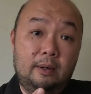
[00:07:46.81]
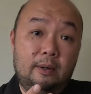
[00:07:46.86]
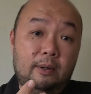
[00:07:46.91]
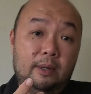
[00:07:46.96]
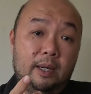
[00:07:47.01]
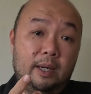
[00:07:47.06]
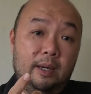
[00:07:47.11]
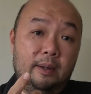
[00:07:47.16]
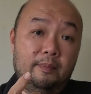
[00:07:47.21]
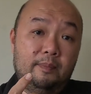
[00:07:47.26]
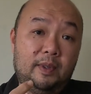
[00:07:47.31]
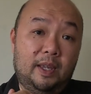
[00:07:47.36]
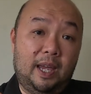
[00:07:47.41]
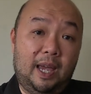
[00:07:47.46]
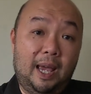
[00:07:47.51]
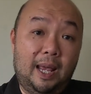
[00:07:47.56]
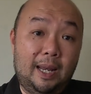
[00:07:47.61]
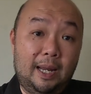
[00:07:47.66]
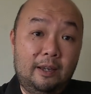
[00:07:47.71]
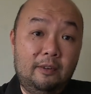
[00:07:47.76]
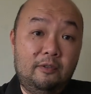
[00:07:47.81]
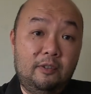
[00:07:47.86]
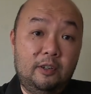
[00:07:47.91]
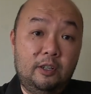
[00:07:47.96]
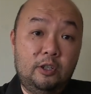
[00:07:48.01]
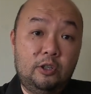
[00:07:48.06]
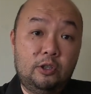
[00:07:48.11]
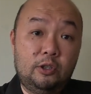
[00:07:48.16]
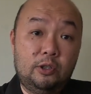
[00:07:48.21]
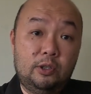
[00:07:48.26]
Okay, the hairline
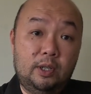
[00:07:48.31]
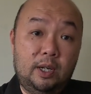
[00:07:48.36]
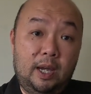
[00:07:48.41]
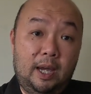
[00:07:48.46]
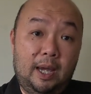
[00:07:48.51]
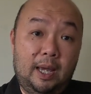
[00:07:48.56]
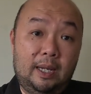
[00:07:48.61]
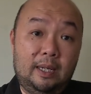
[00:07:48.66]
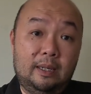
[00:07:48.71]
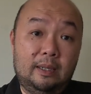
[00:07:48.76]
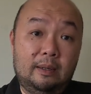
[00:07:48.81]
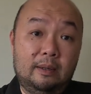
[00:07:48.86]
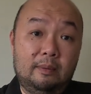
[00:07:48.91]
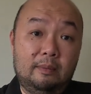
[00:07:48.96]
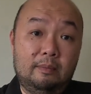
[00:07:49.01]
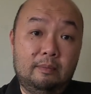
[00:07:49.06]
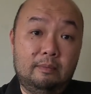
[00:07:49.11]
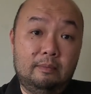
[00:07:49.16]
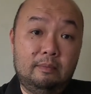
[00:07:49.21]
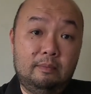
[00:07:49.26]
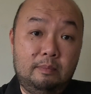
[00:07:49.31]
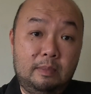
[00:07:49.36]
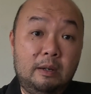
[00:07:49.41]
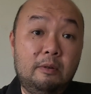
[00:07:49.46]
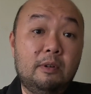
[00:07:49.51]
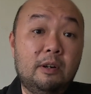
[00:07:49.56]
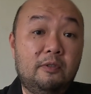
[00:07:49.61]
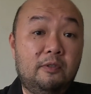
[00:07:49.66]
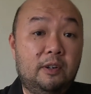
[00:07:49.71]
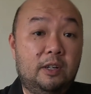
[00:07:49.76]
finish and the
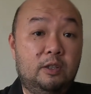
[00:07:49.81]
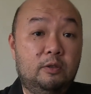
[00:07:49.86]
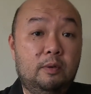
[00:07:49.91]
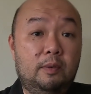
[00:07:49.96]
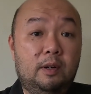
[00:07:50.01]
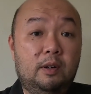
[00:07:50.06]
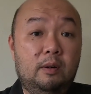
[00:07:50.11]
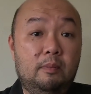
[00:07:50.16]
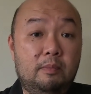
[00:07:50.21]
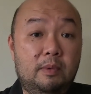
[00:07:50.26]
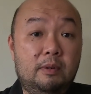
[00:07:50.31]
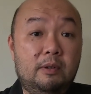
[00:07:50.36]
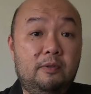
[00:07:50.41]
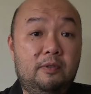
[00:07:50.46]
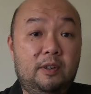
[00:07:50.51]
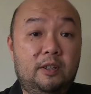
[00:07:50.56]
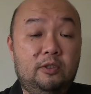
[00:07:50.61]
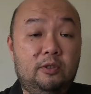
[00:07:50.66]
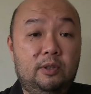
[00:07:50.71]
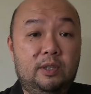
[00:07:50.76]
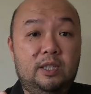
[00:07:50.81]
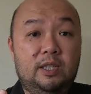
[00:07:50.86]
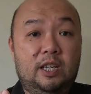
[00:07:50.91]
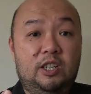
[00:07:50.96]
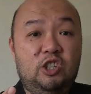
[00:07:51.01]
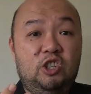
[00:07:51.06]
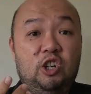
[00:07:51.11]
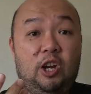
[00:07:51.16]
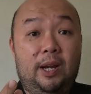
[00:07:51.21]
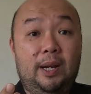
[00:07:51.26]
mirror finish. What we call mirror finish is
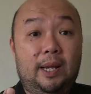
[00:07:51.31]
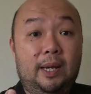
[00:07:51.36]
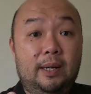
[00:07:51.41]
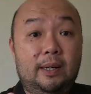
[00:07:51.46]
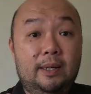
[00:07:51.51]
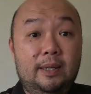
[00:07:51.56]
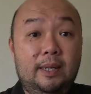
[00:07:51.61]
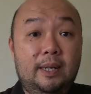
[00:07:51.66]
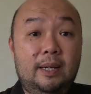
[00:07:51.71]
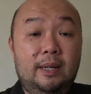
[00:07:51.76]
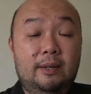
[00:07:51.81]
like shining.